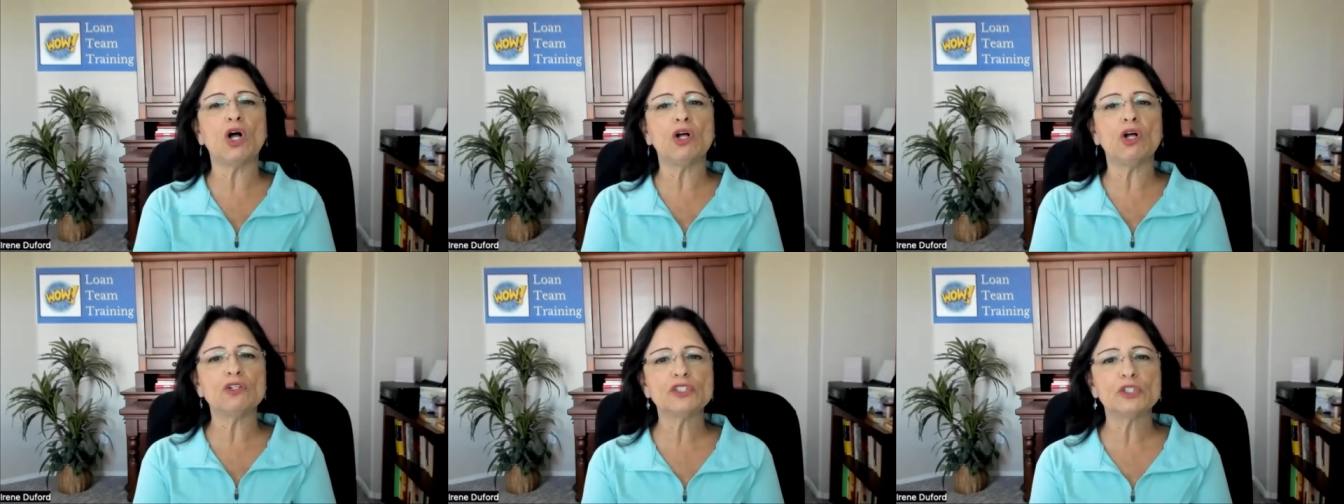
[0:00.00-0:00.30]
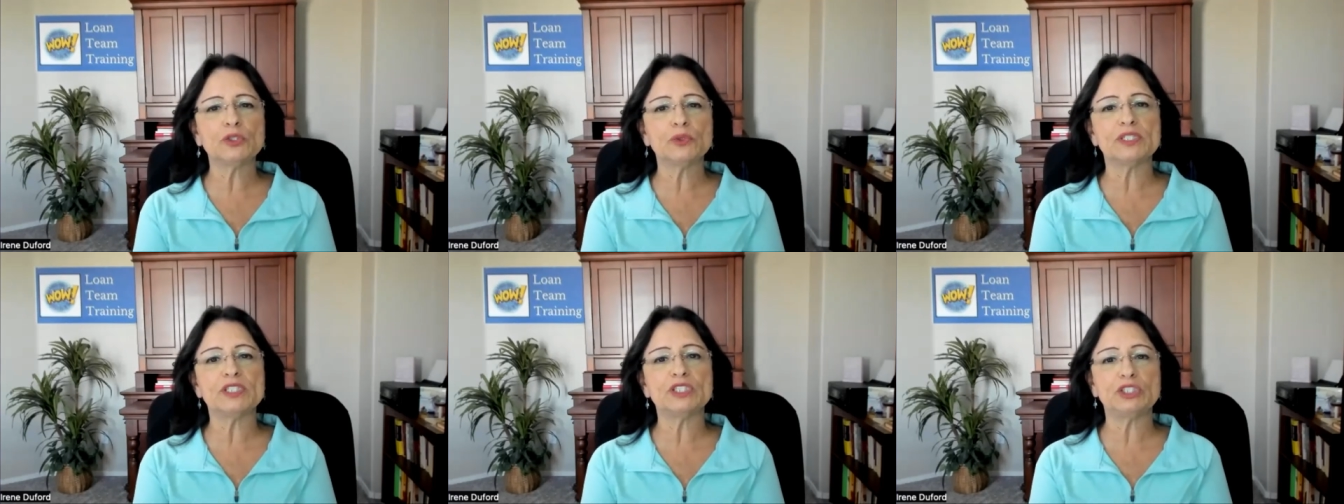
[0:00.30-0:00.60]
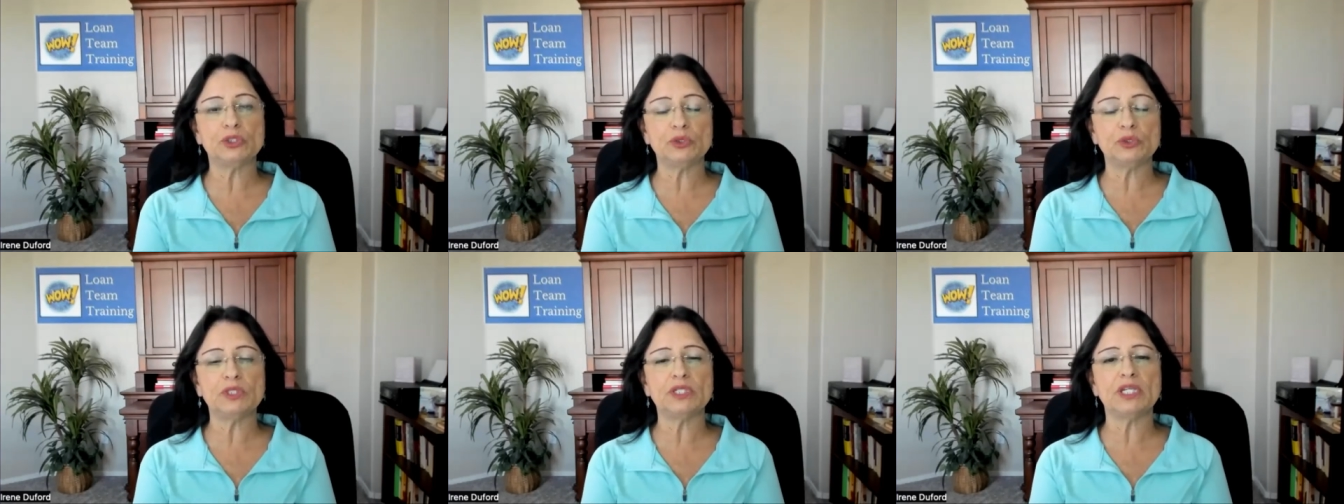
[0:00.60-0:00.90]
also a
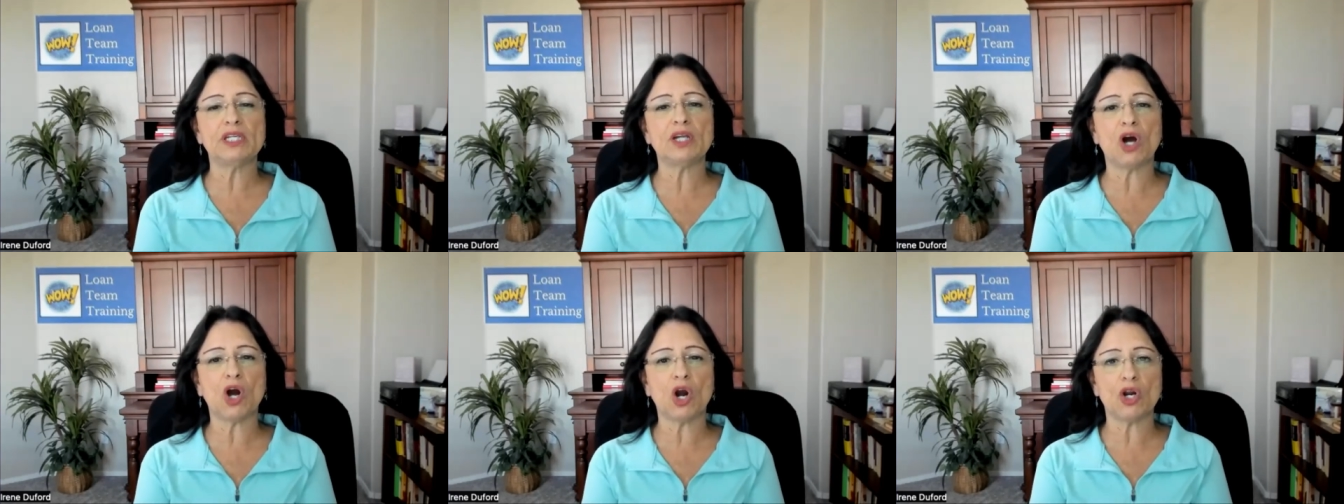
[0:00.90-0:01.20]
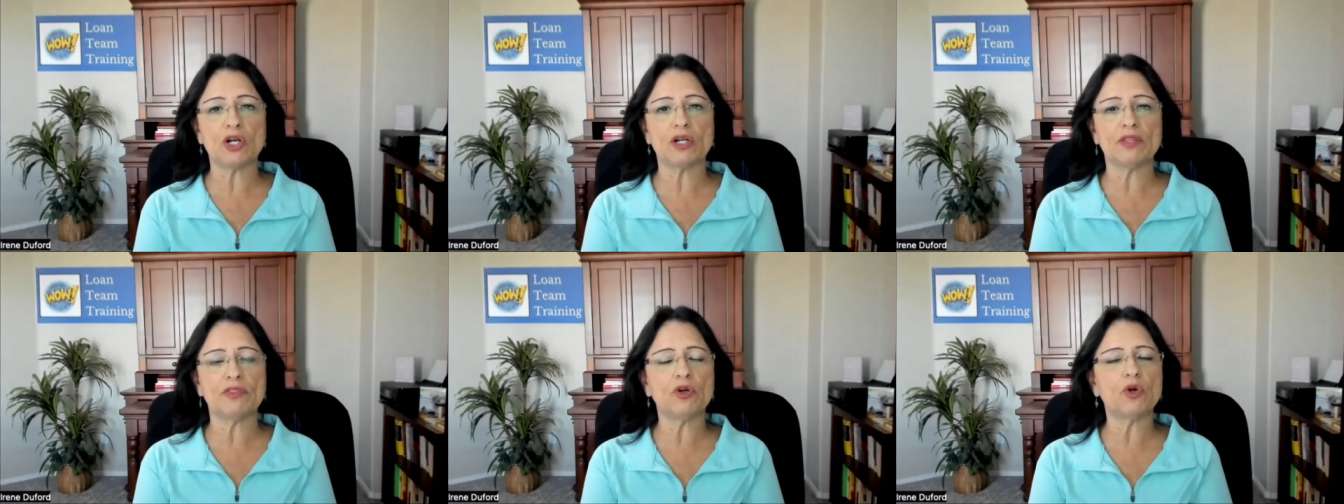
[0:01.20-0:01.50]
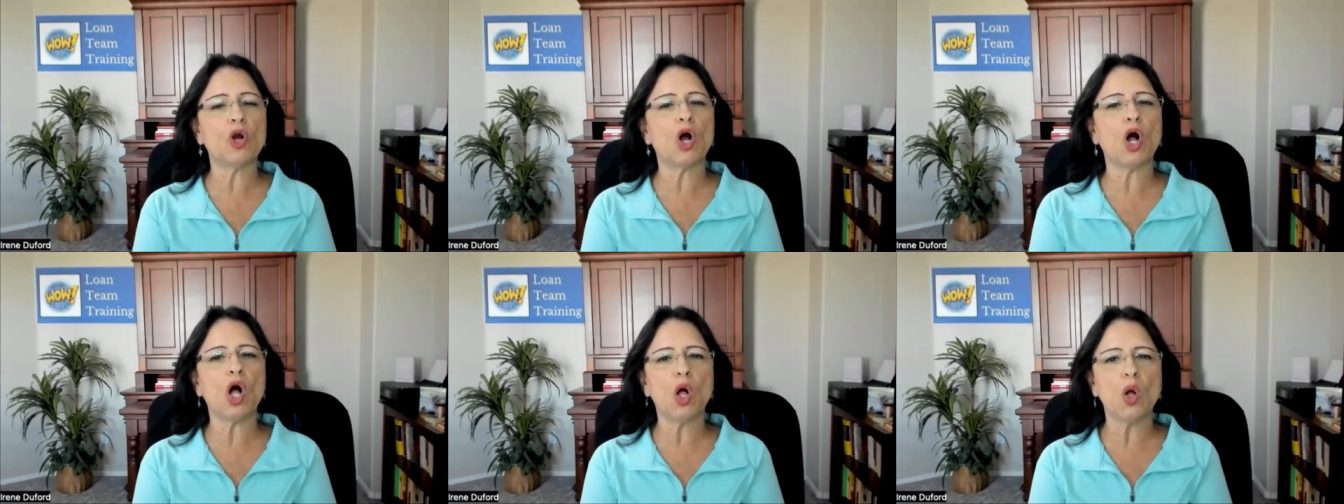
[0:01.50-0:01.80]
student at heart.
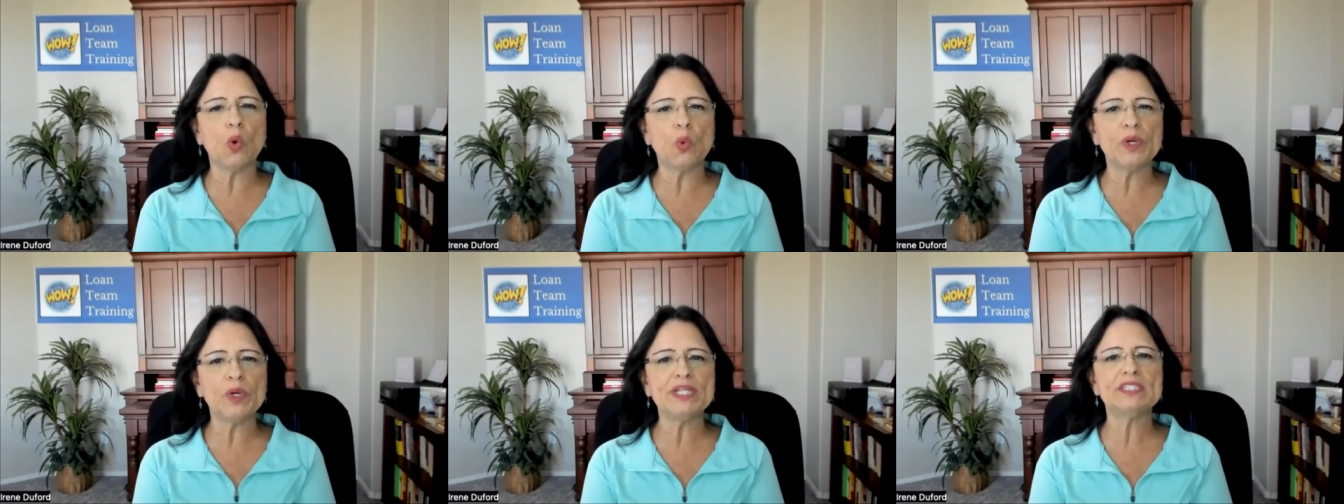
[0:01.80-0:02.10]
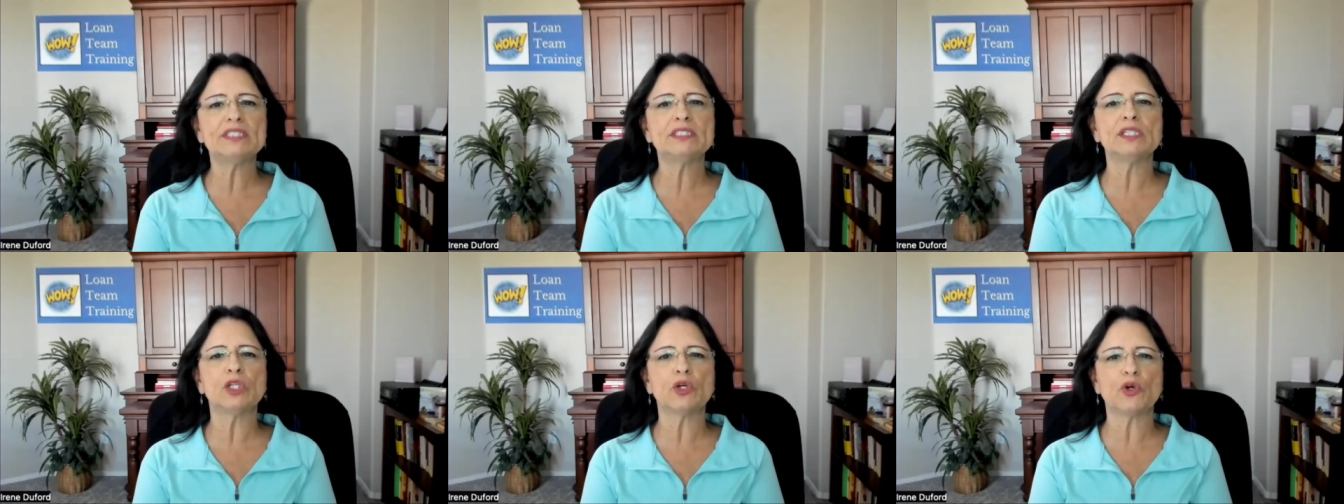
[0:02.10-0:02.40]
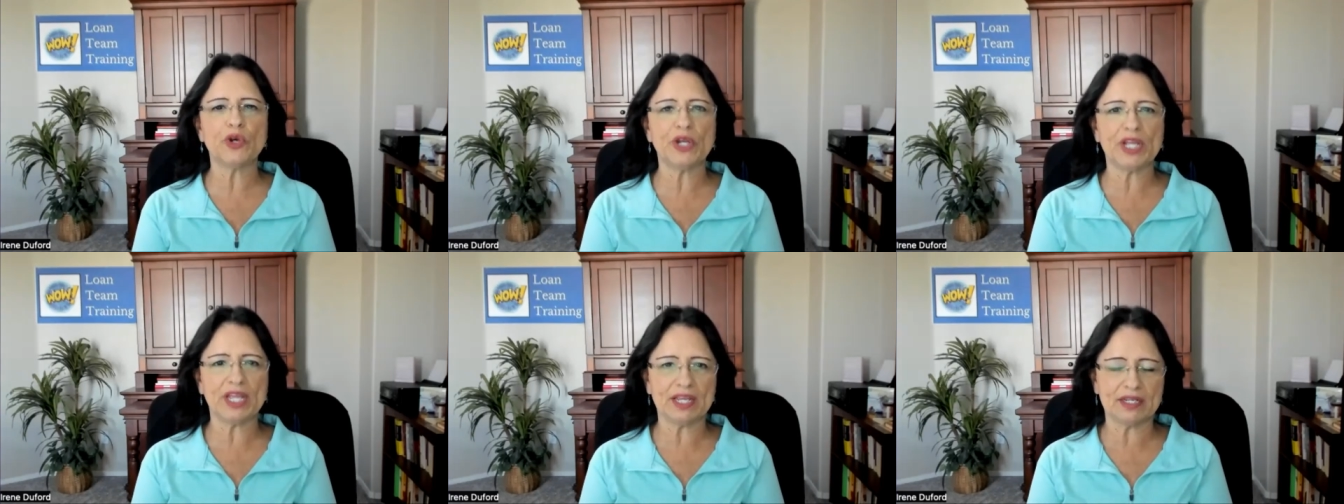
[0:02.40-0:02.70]
They're mm-hmm. always mm-hmm.
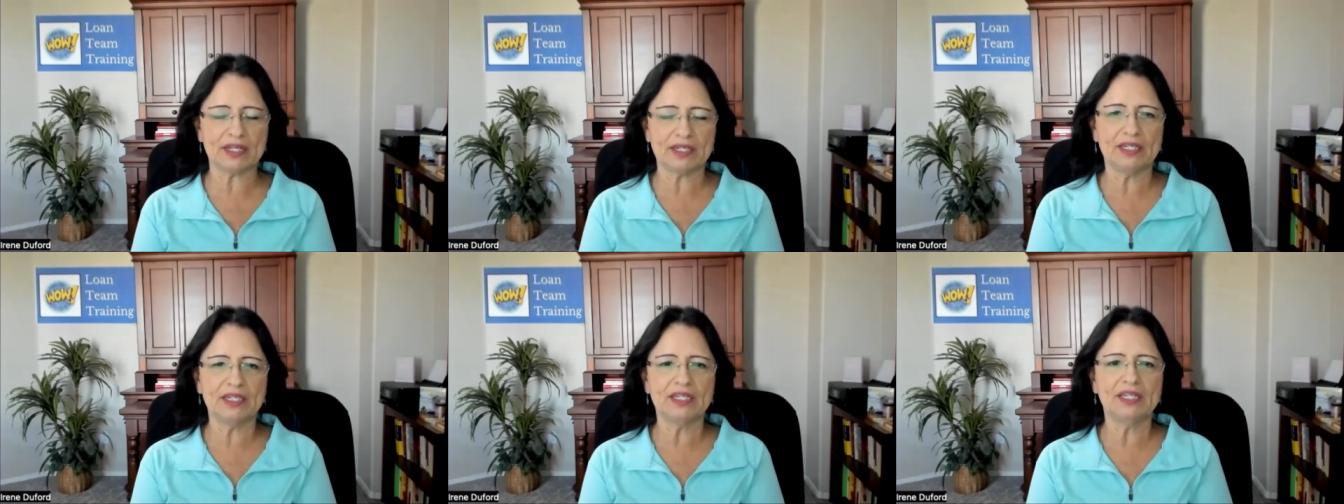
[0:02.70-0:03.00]
learning.